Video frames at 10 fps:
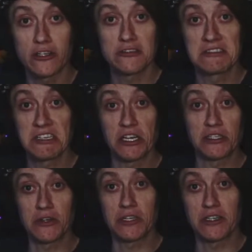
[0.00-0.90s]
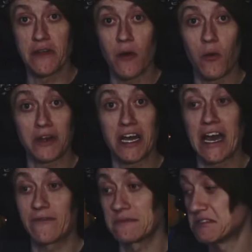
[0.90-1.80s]
you're just gonna turn into that one
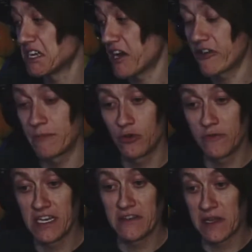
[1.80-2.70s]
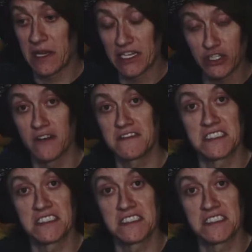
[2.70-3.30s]
guy from Scary Movie that like shoves